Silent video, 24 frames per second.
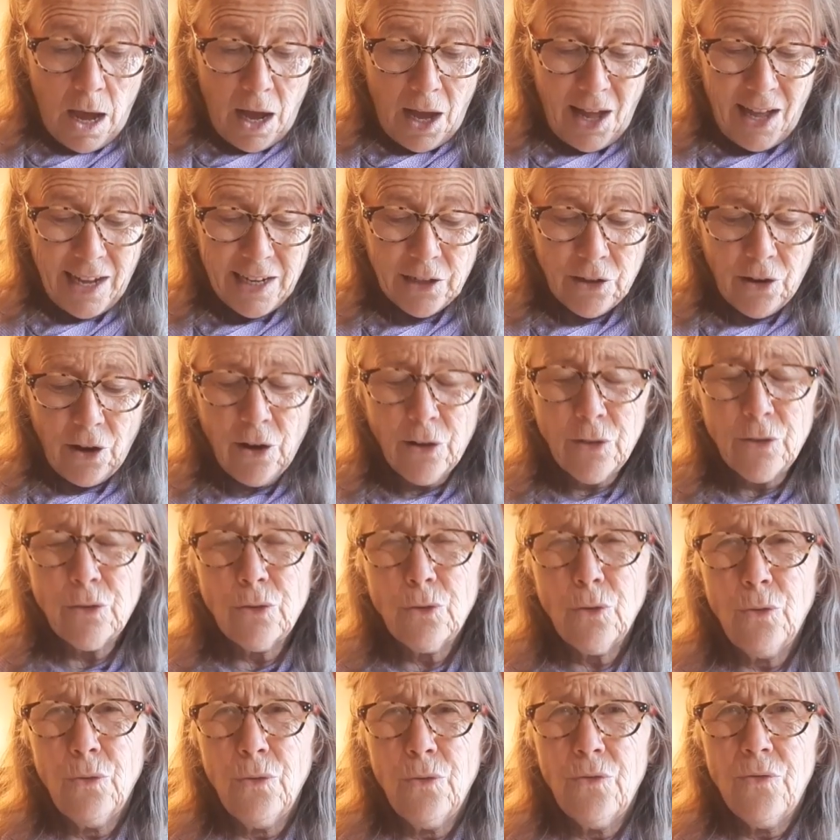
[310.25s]
I got
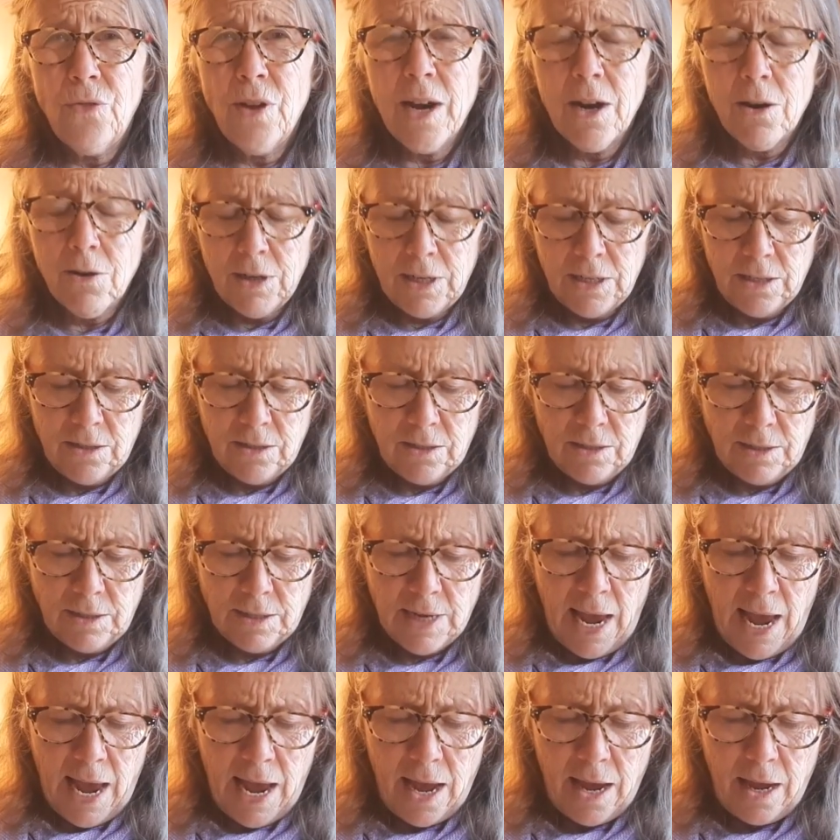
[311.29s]
so very
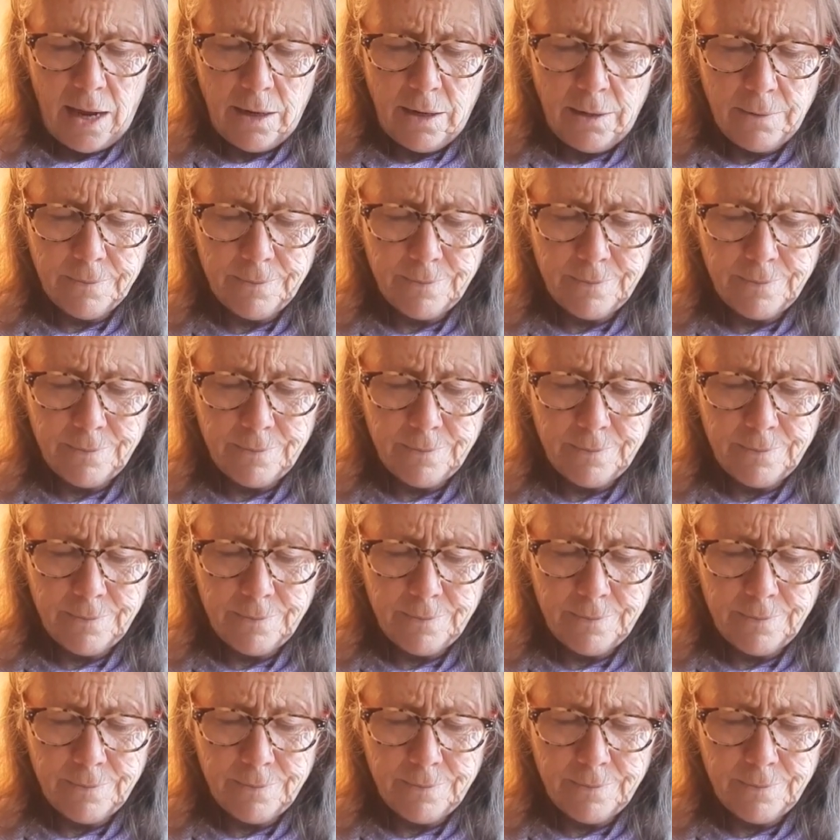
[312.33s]
sad."